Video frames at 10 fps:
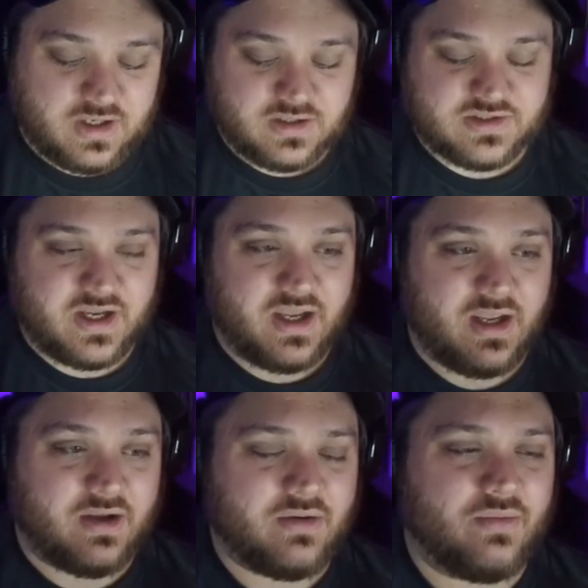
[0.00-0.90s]
it is
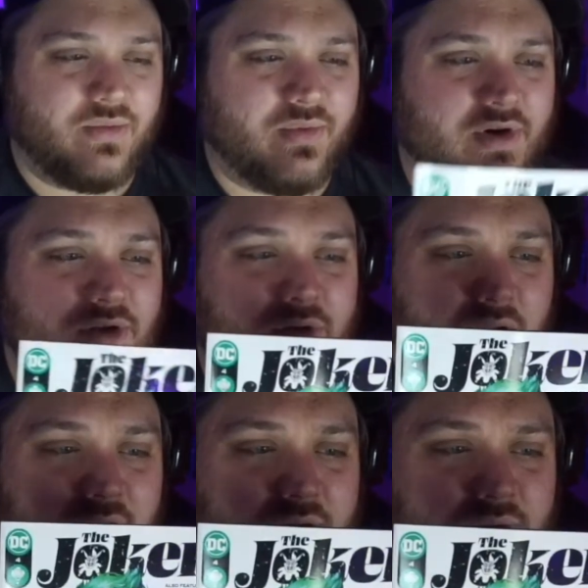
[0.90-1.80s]
a, what do you
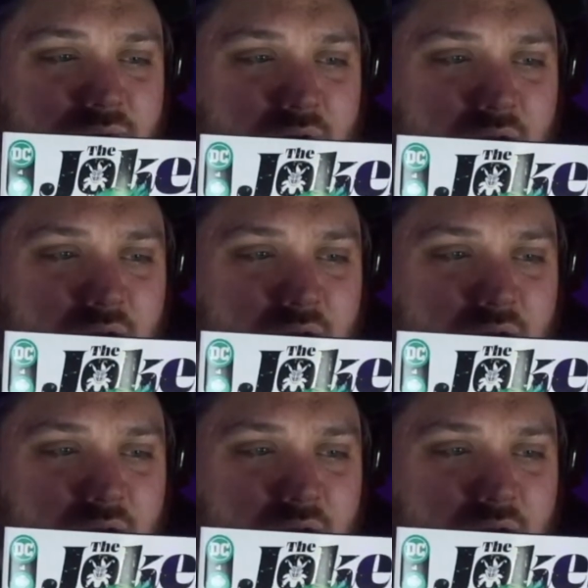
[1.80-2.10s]
call it?